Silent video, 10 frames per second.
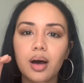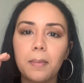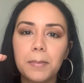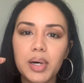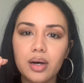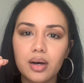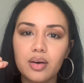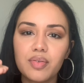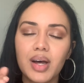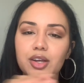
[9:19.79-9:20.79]

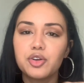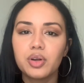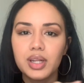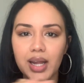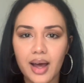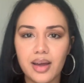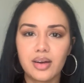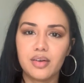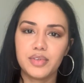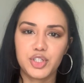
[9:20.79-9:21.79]
above your line
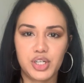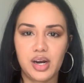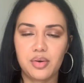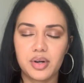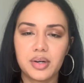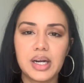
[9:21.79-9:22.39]
of the shower.